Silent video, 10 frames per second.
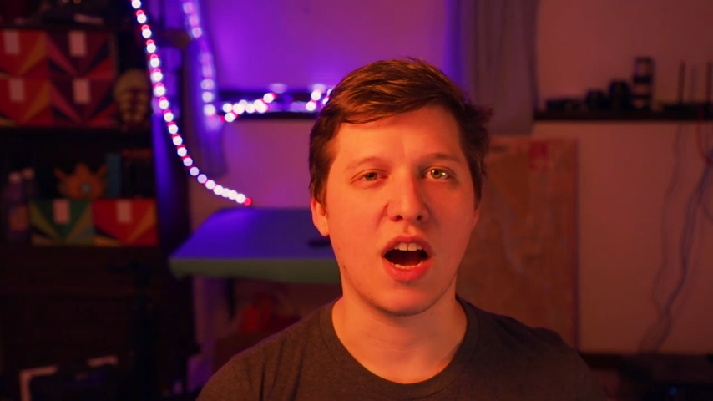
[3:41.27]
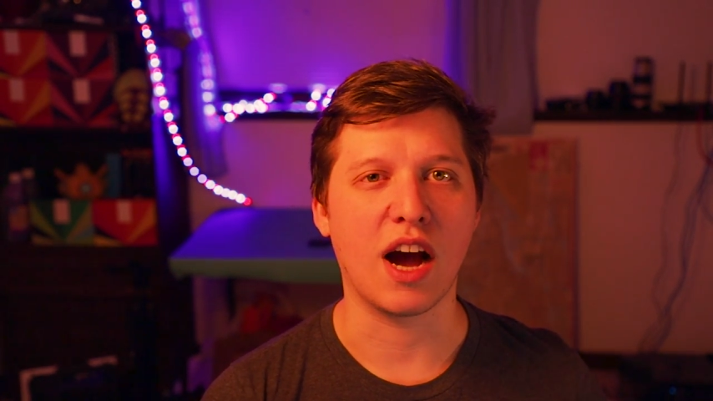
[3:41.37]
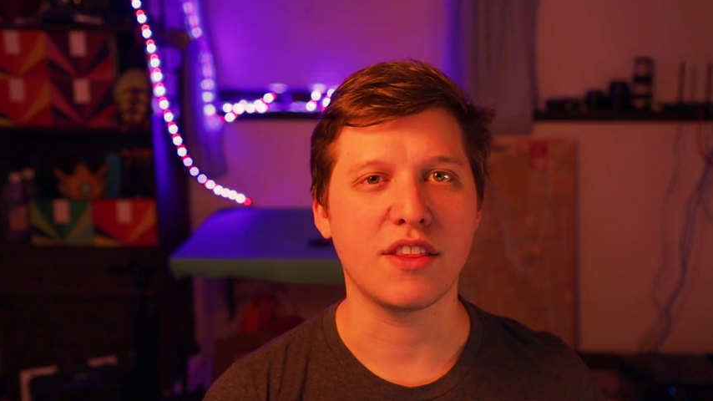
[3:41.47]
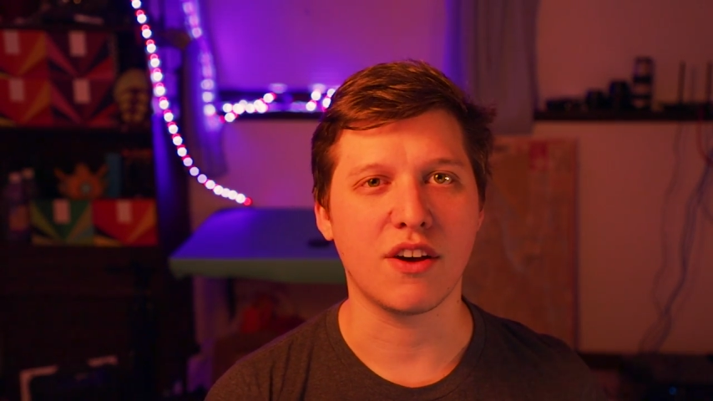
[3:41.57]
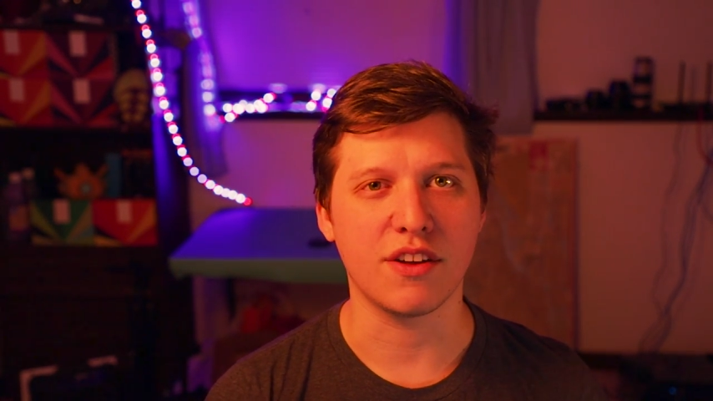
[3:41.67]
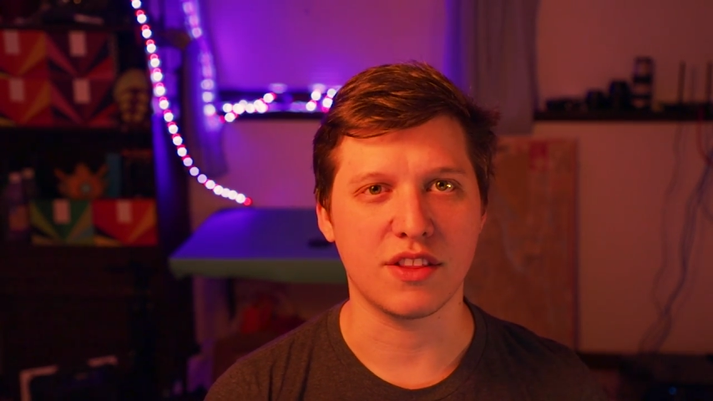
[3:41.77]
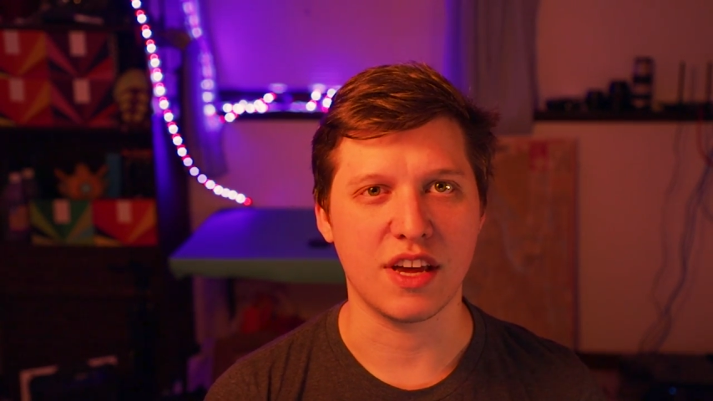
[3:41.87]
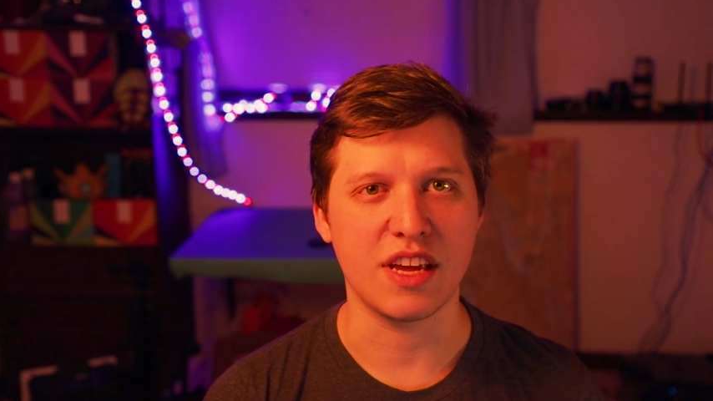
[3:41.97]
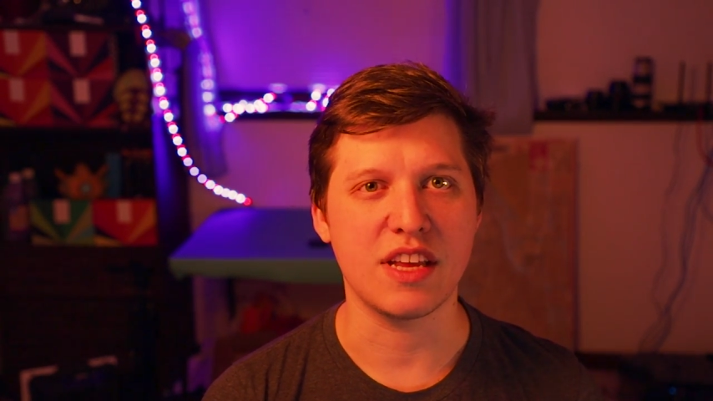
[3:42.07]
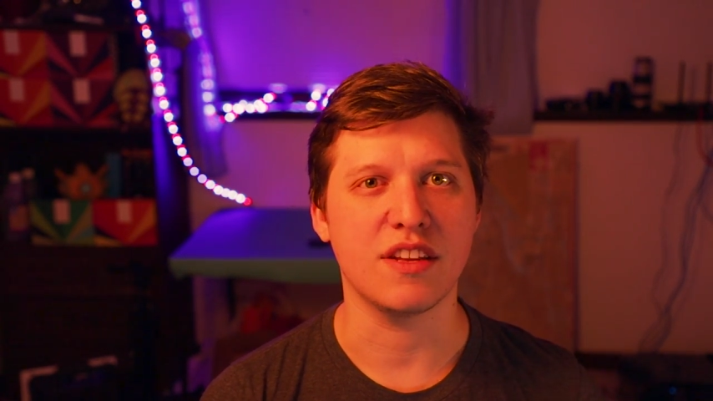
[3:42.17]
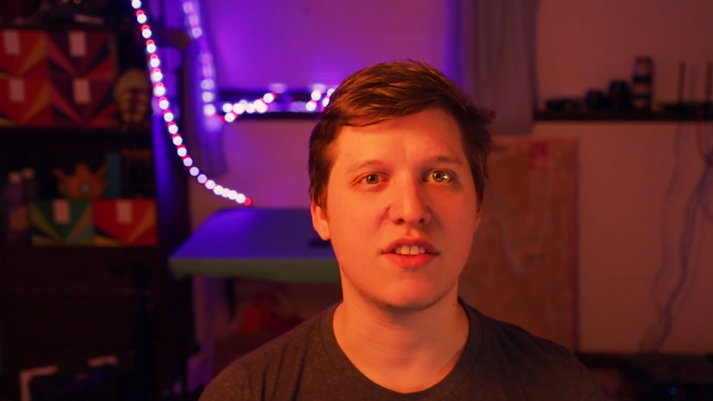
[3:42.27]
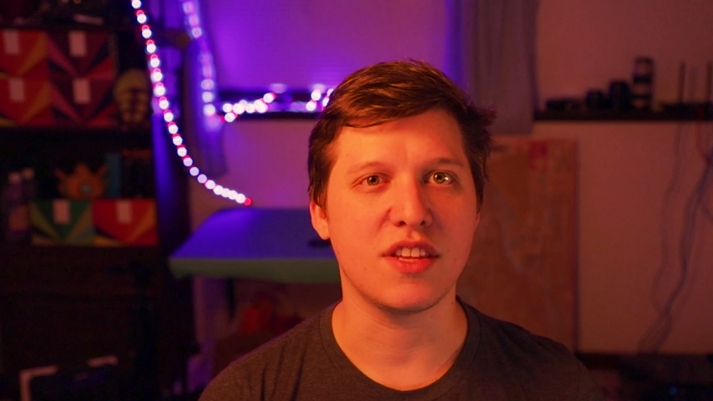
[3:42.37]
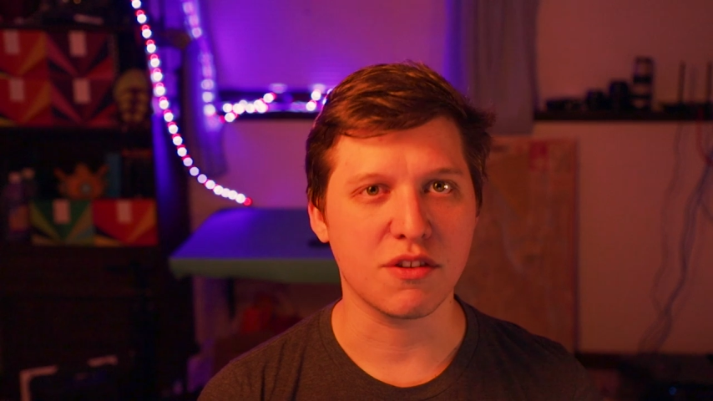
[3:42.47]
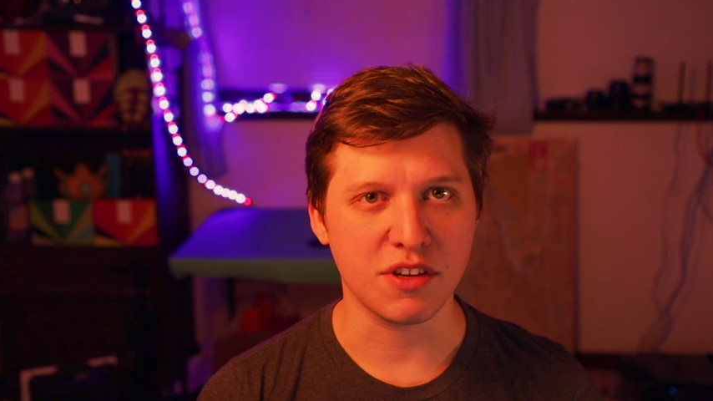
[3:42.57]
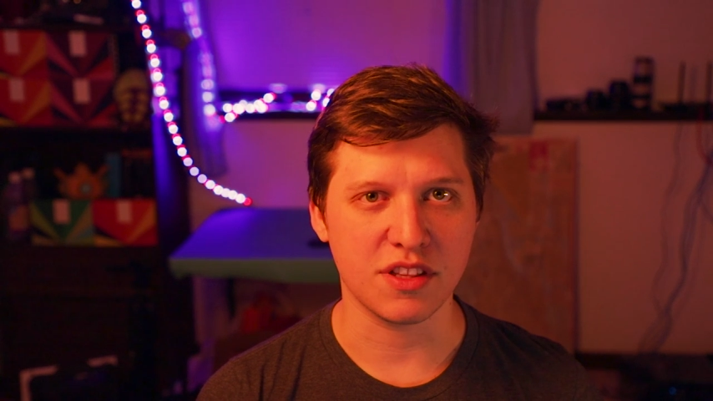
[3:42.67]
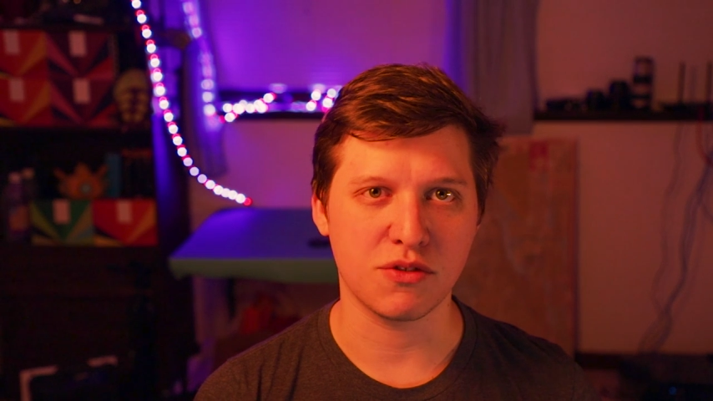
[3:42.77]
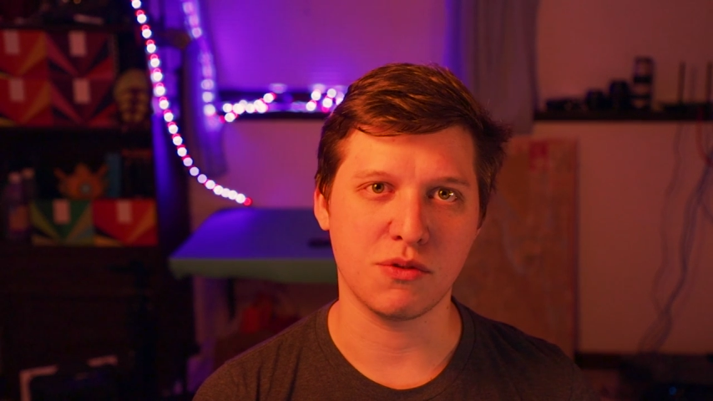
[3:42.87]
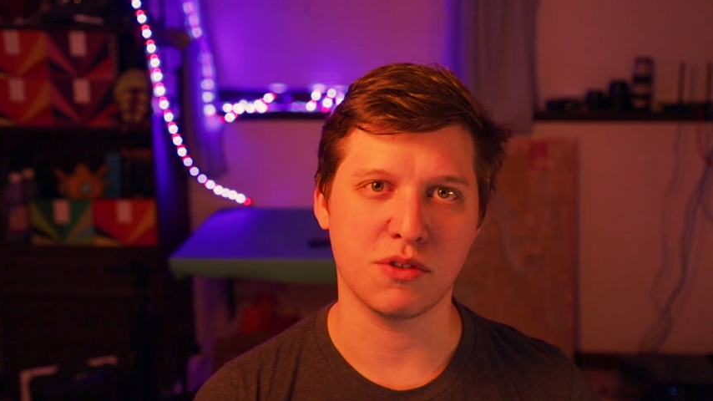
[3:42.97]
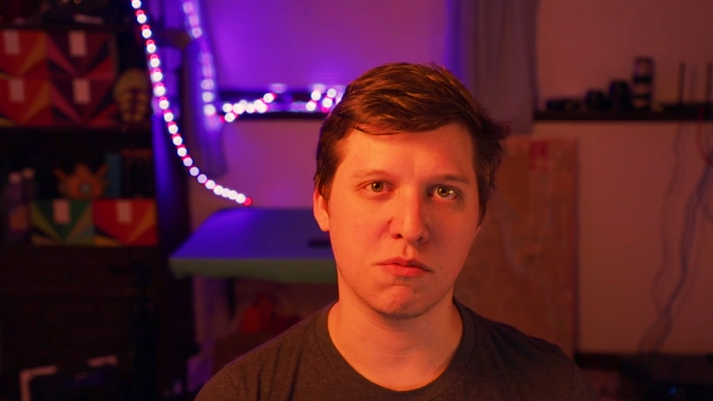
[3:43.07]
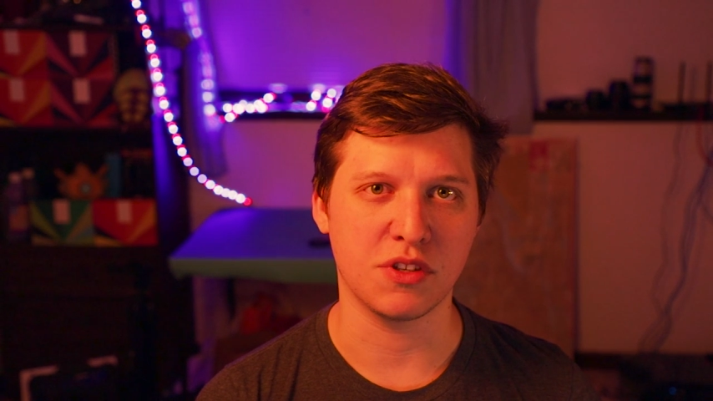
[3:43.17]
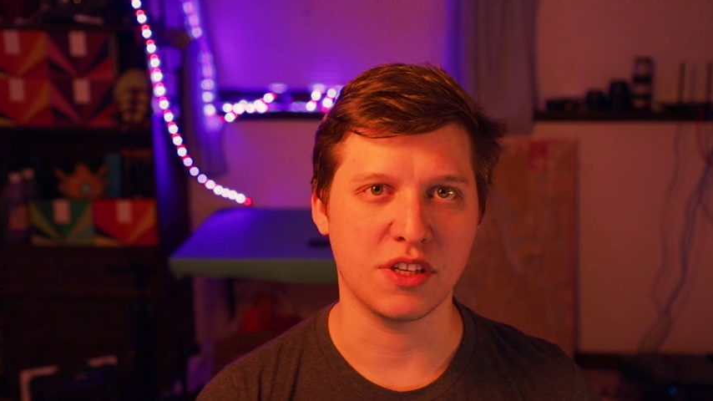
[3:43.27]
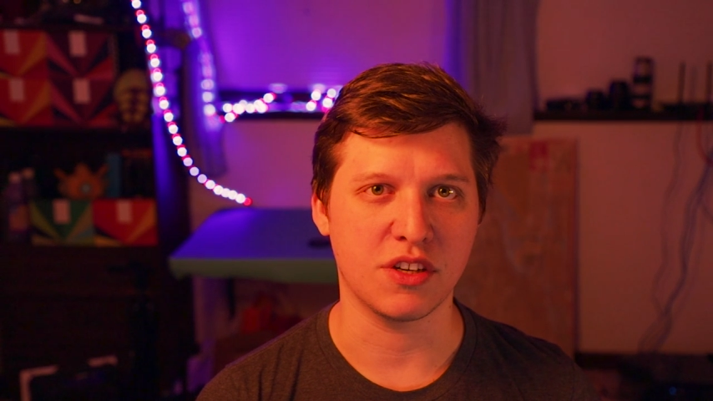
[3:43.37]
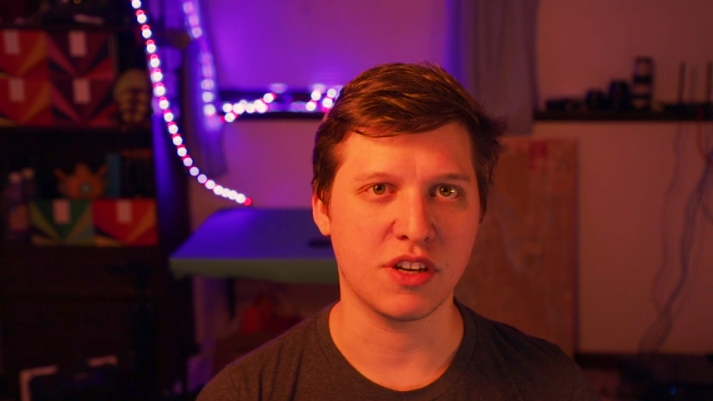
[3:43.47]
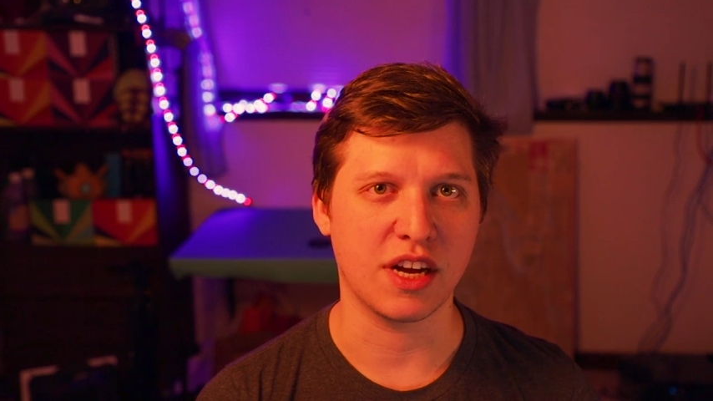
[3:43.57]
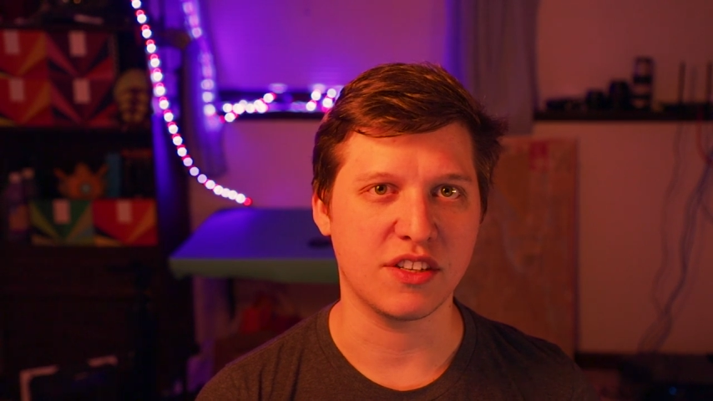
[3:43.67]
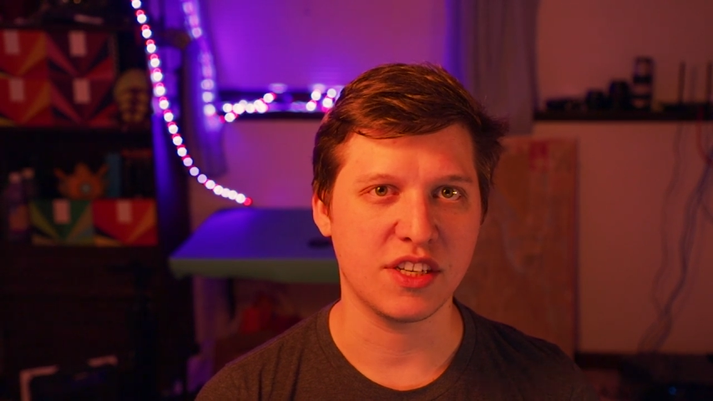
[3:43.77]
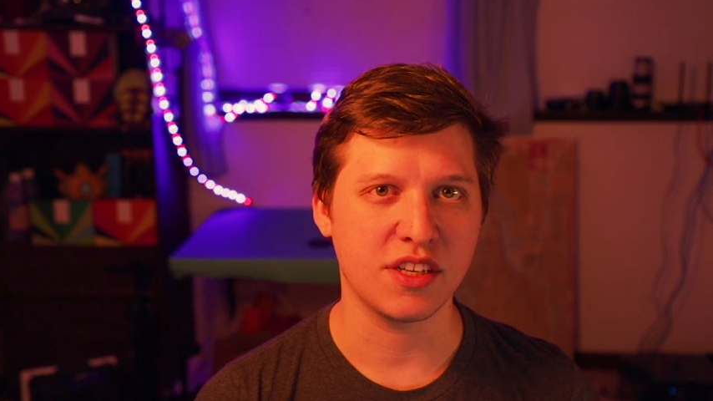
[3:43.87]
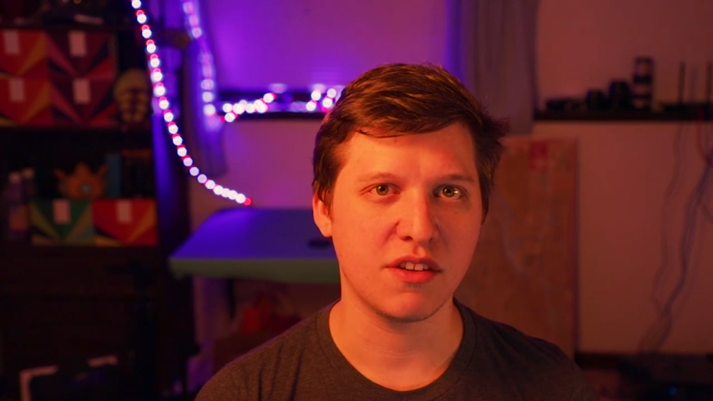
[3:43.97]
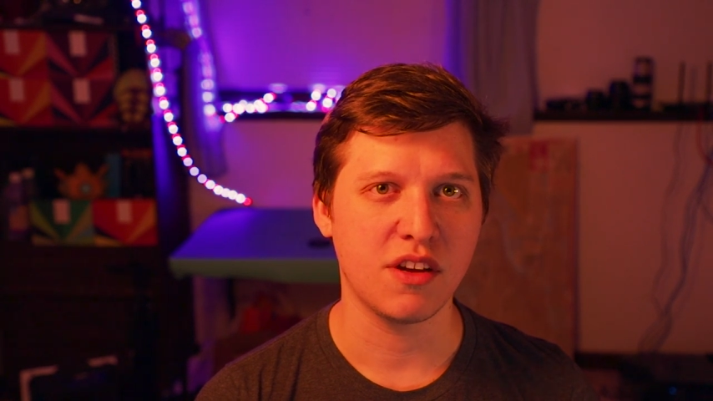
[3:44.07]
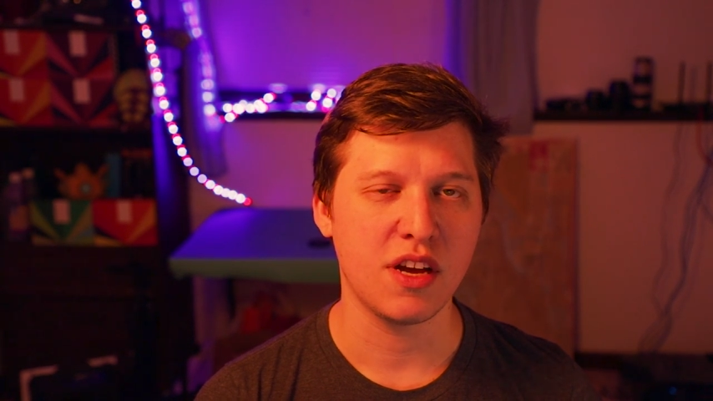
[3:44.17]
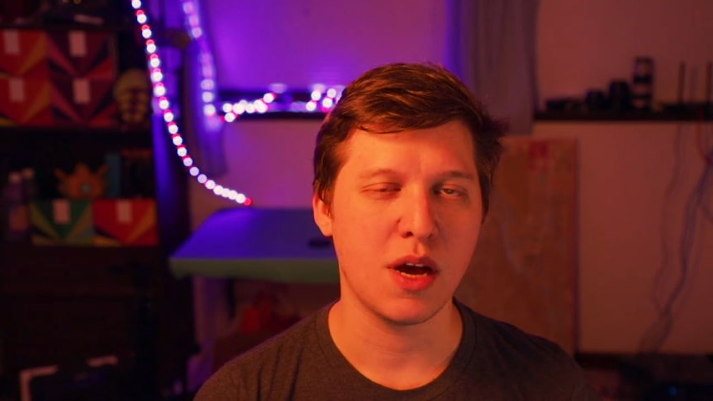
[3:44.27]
I thought that in theory this was a really good idea,